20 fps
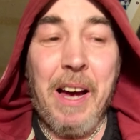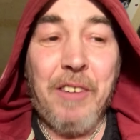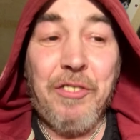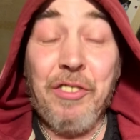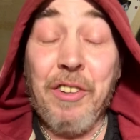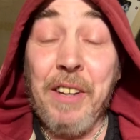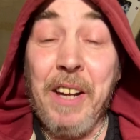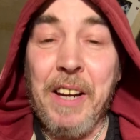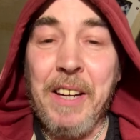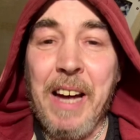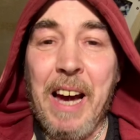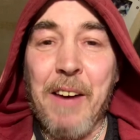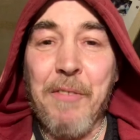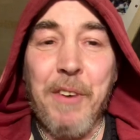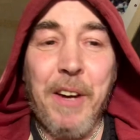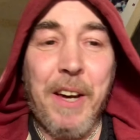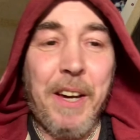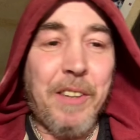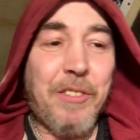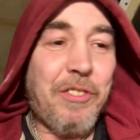so there you have
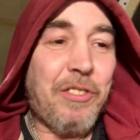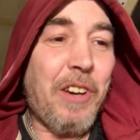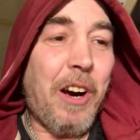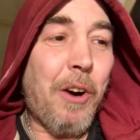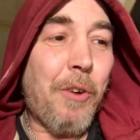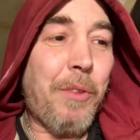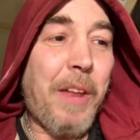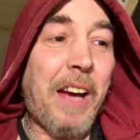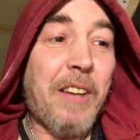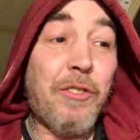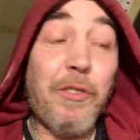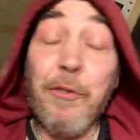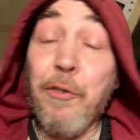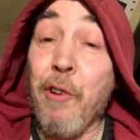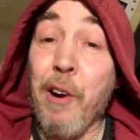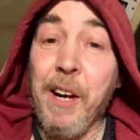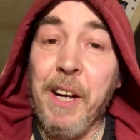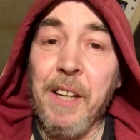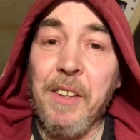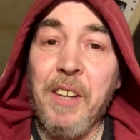it. So that's
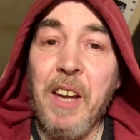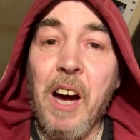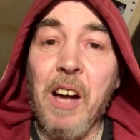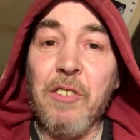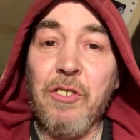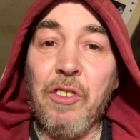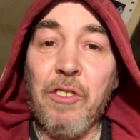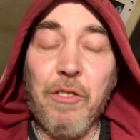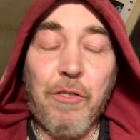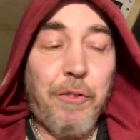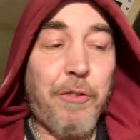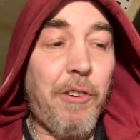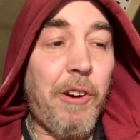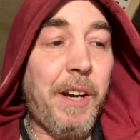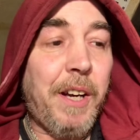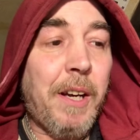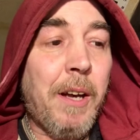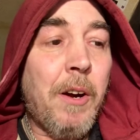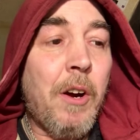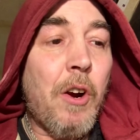three. The answer's
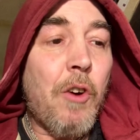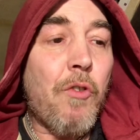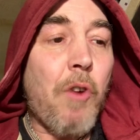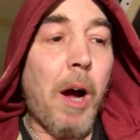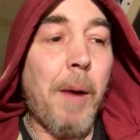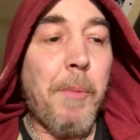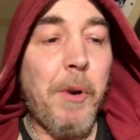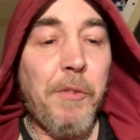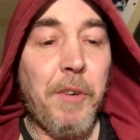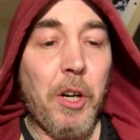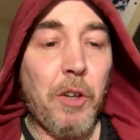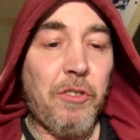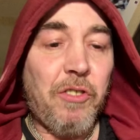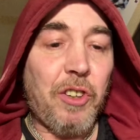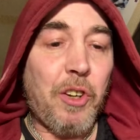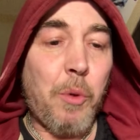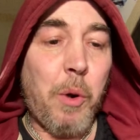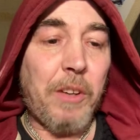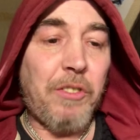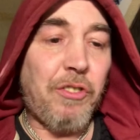three. Right, moving on to
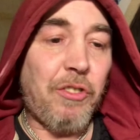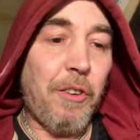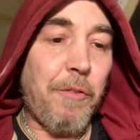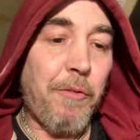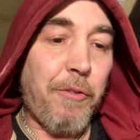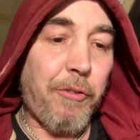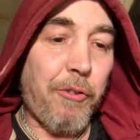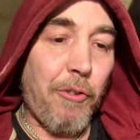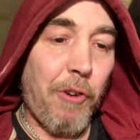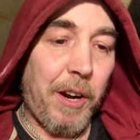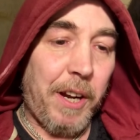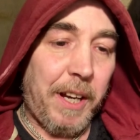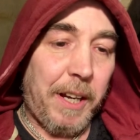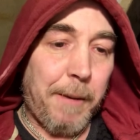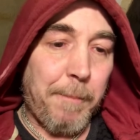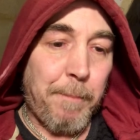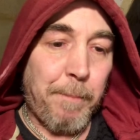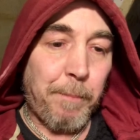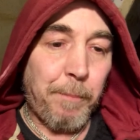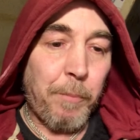question three.
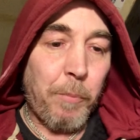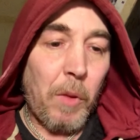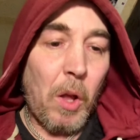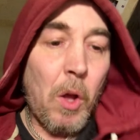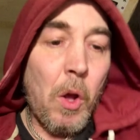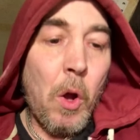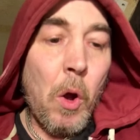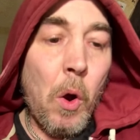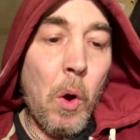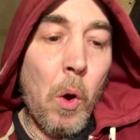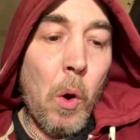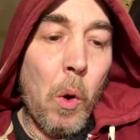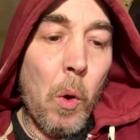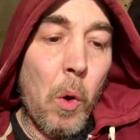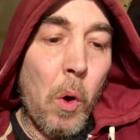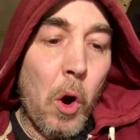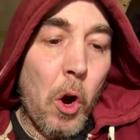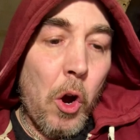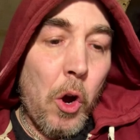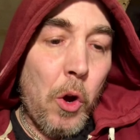
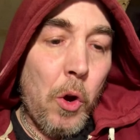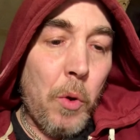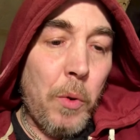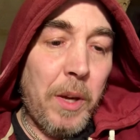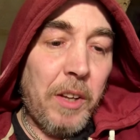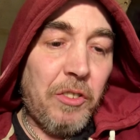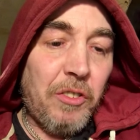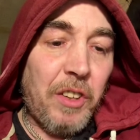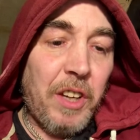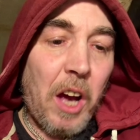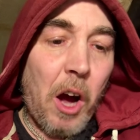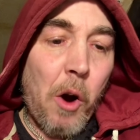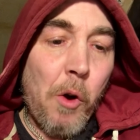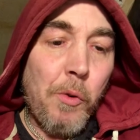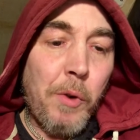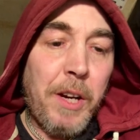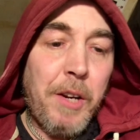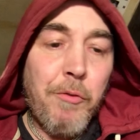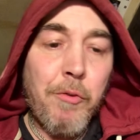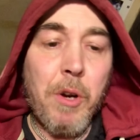Who is the
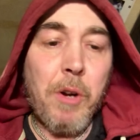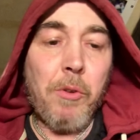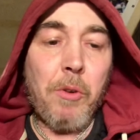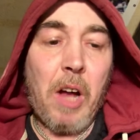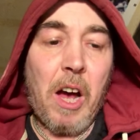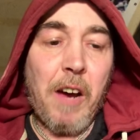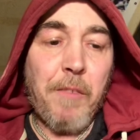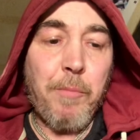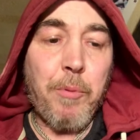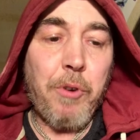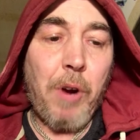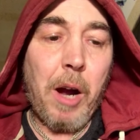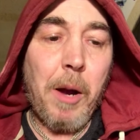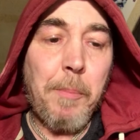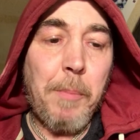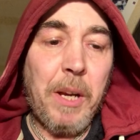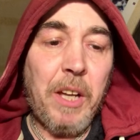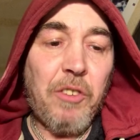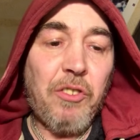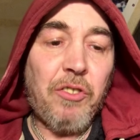only real-life Prime
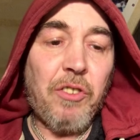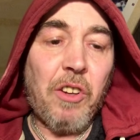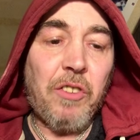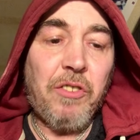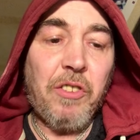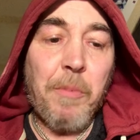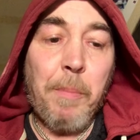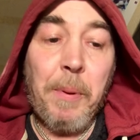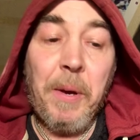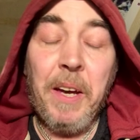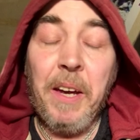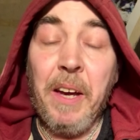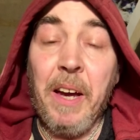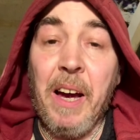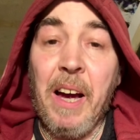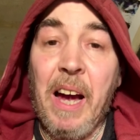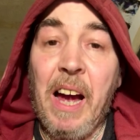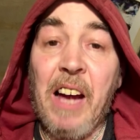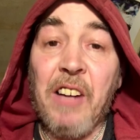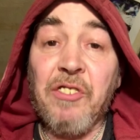Minister to
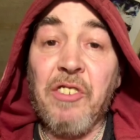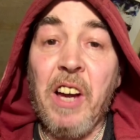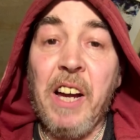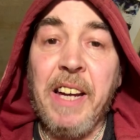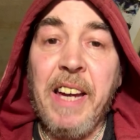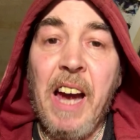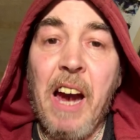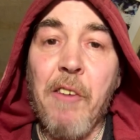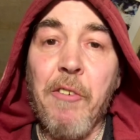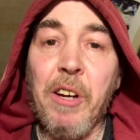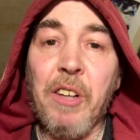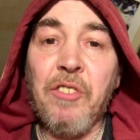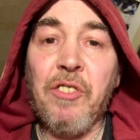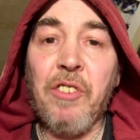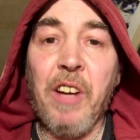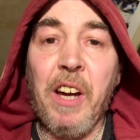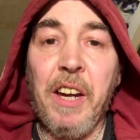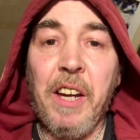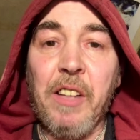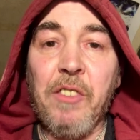appear as a
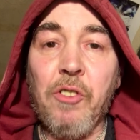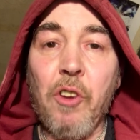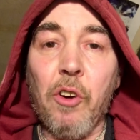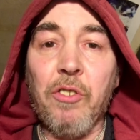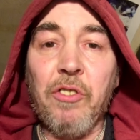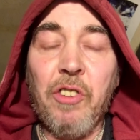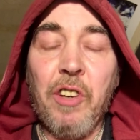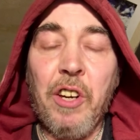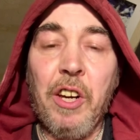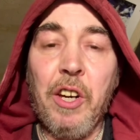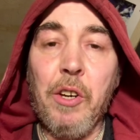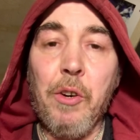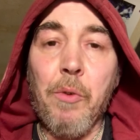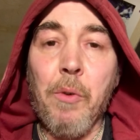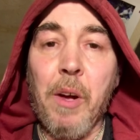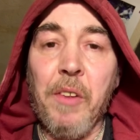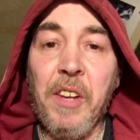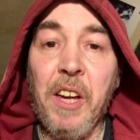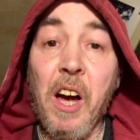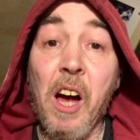character in Doctor Who?
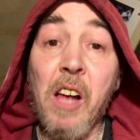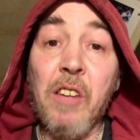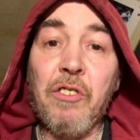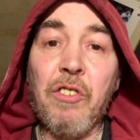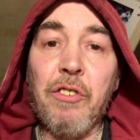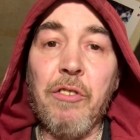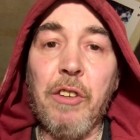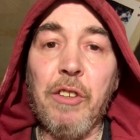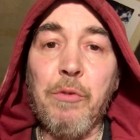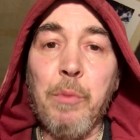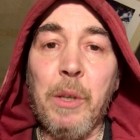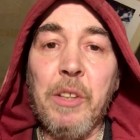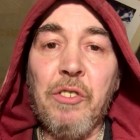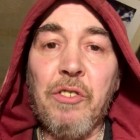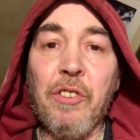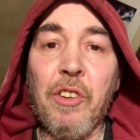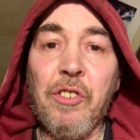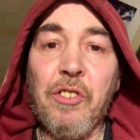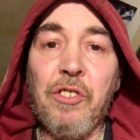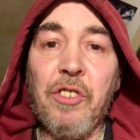The answer is
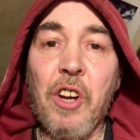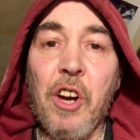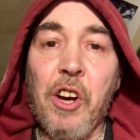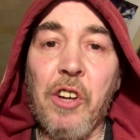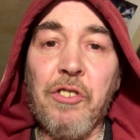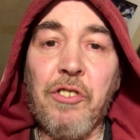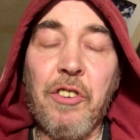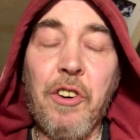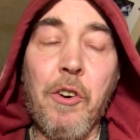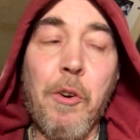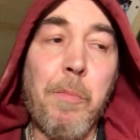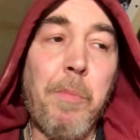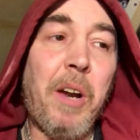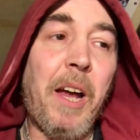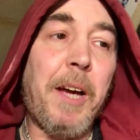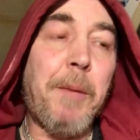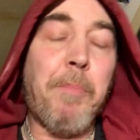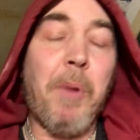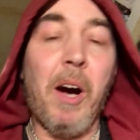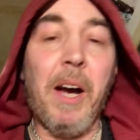Winston Churchill,
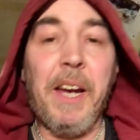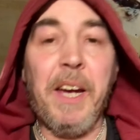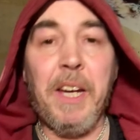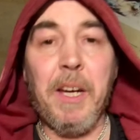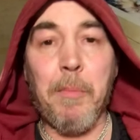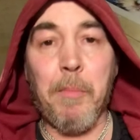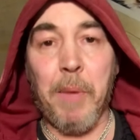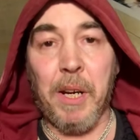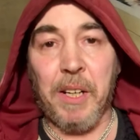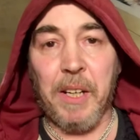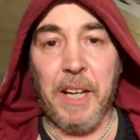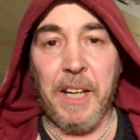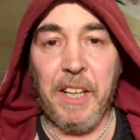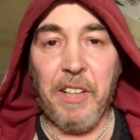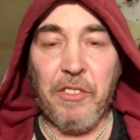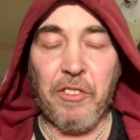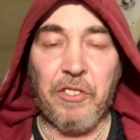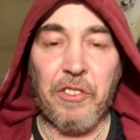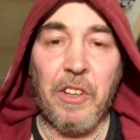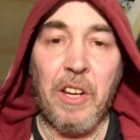played by Ian
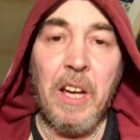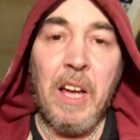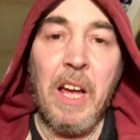McNeice,